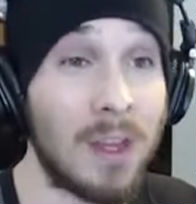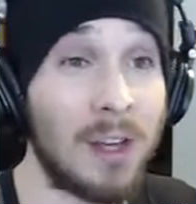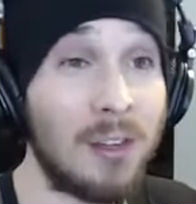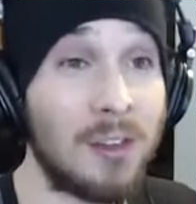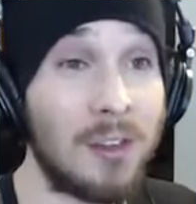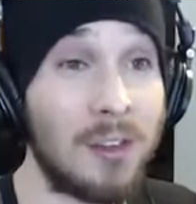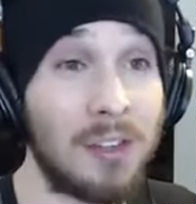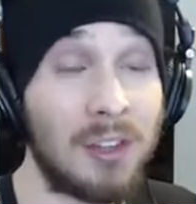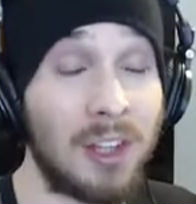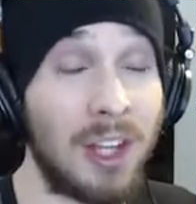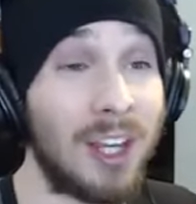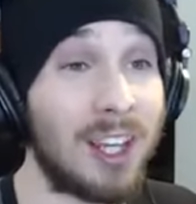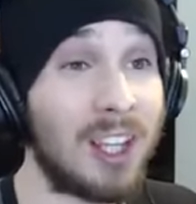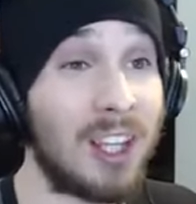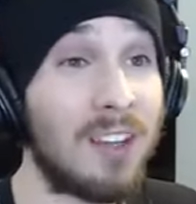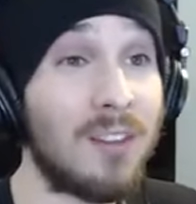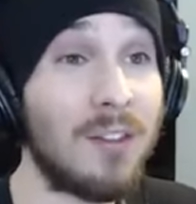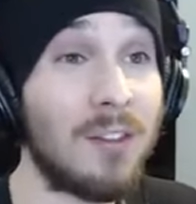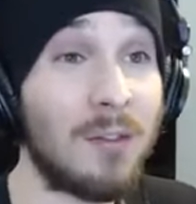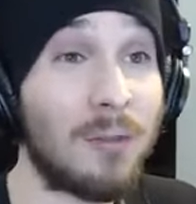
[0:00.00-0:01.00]

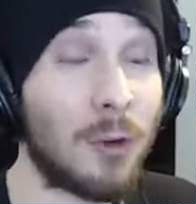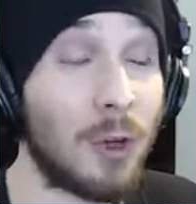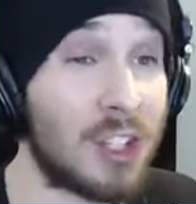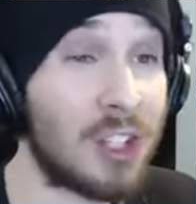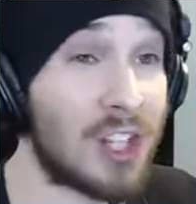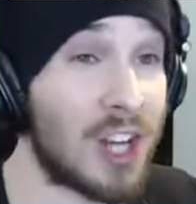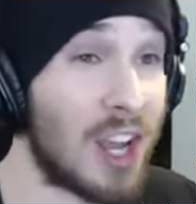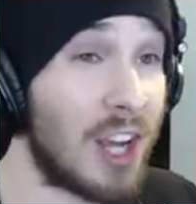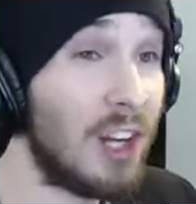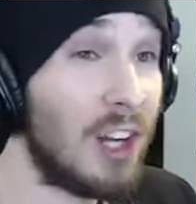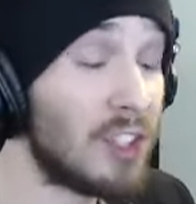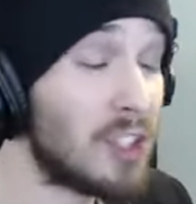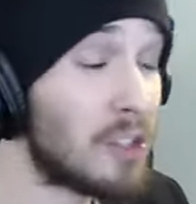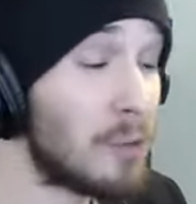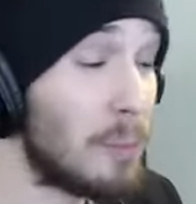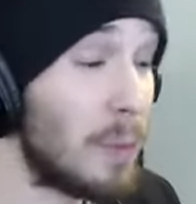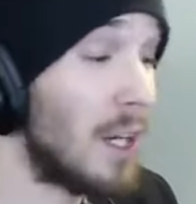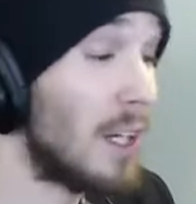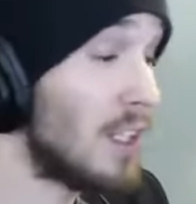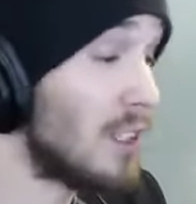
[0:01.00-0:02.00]
Like, for a channel as
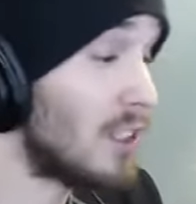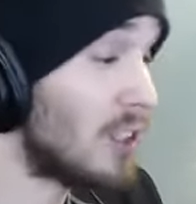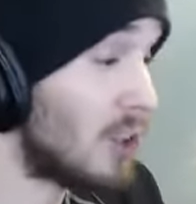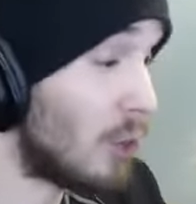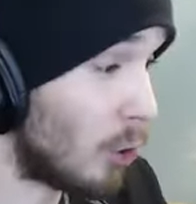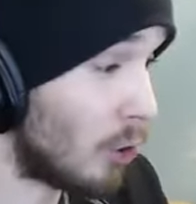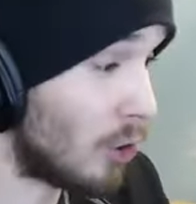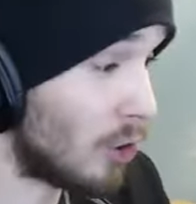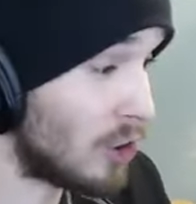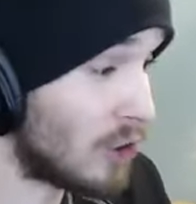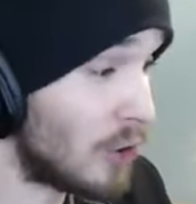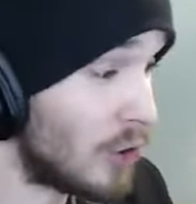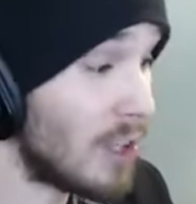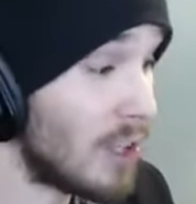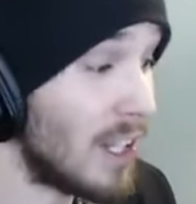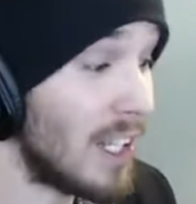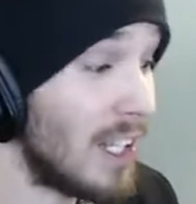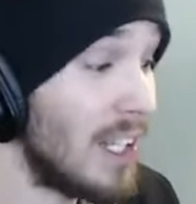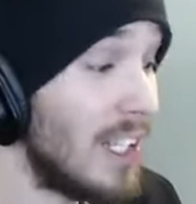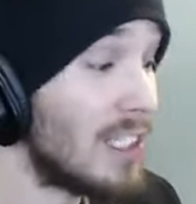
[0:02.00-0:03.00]
big as yours, you
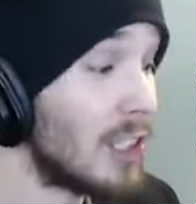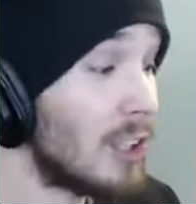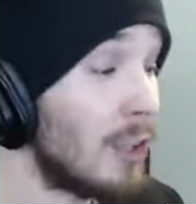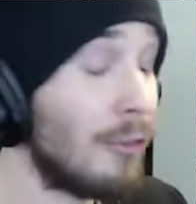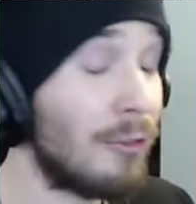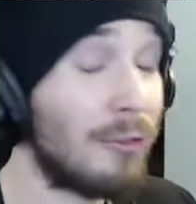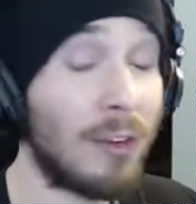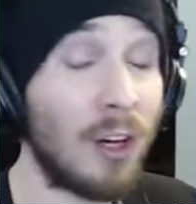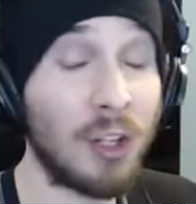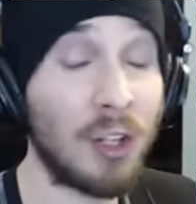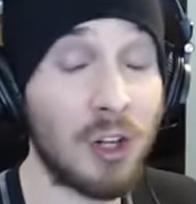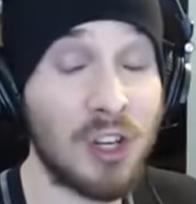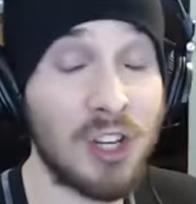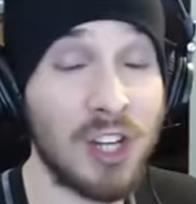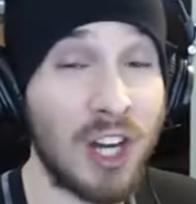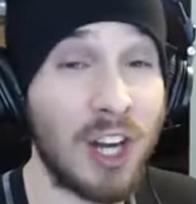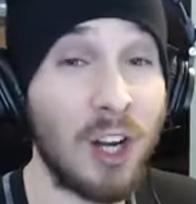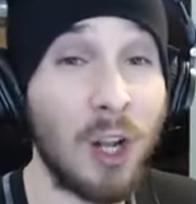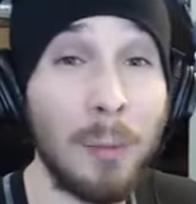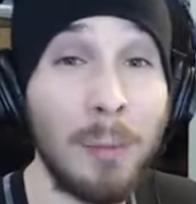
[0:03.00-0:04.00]
could easily fund your
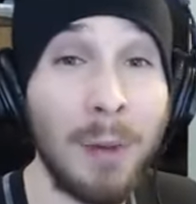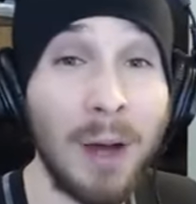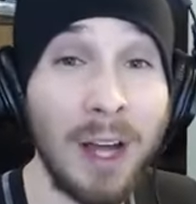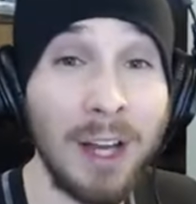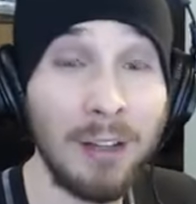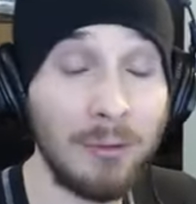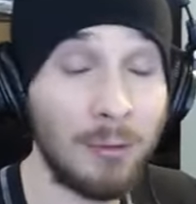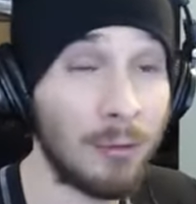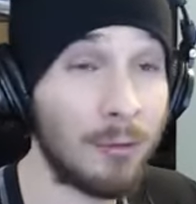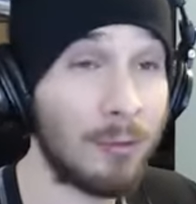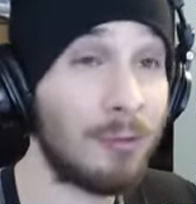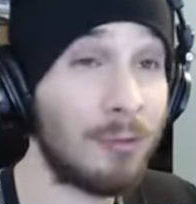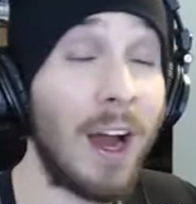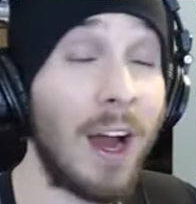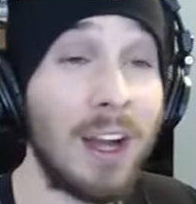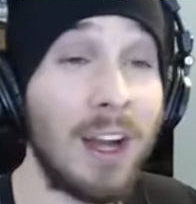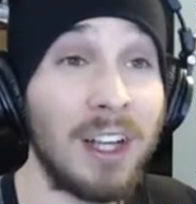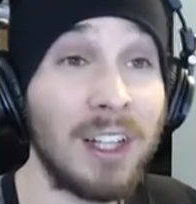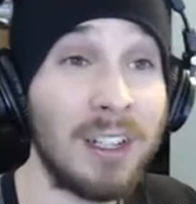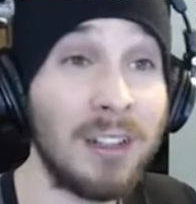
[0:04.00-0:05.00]
channel by
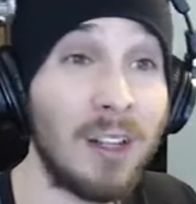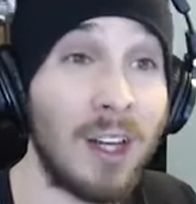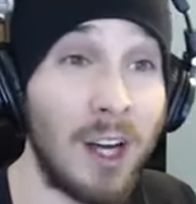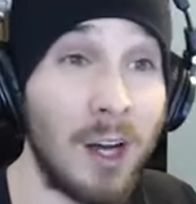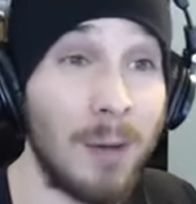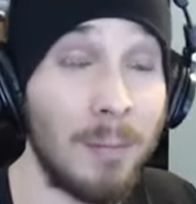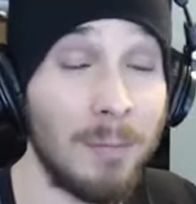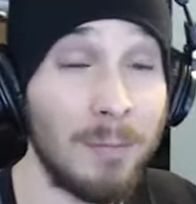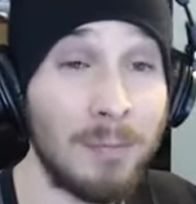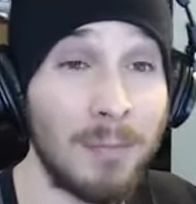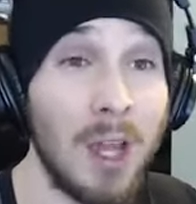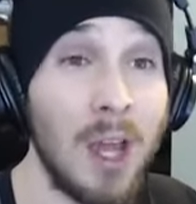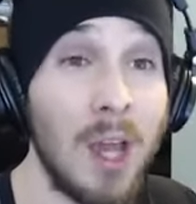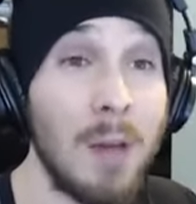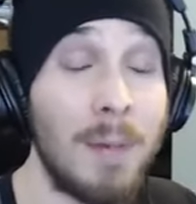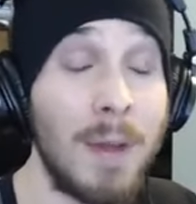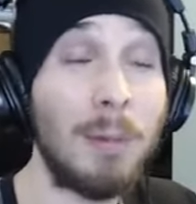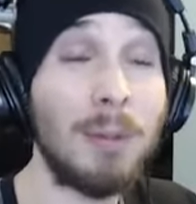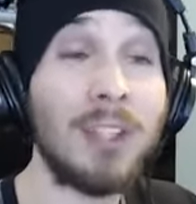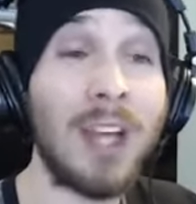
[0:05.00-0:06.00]
finding
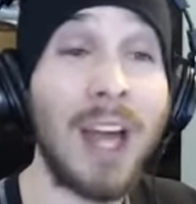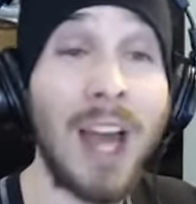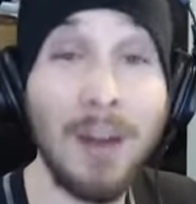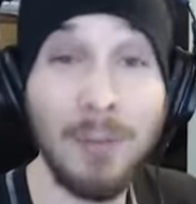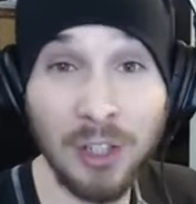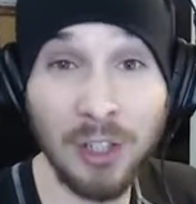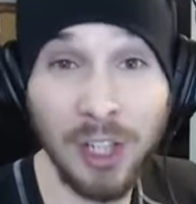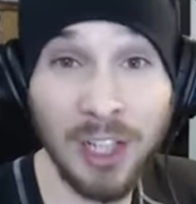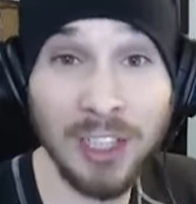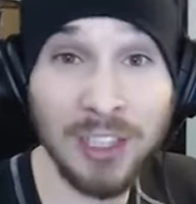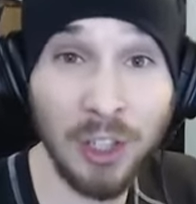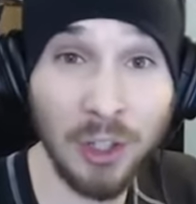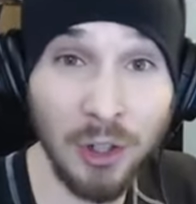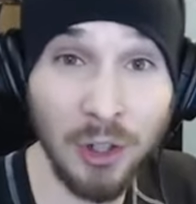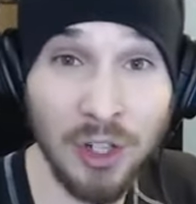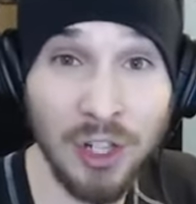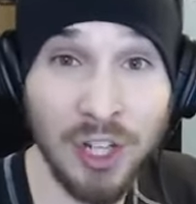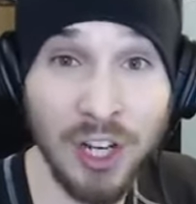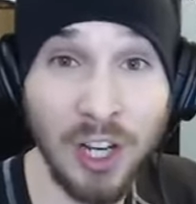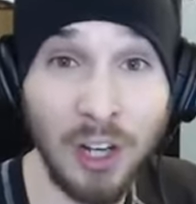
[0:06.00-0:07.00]
people to advertise on
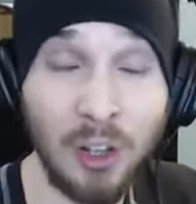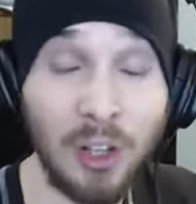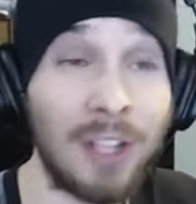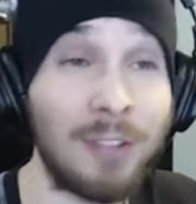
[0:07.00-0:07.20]
your channel.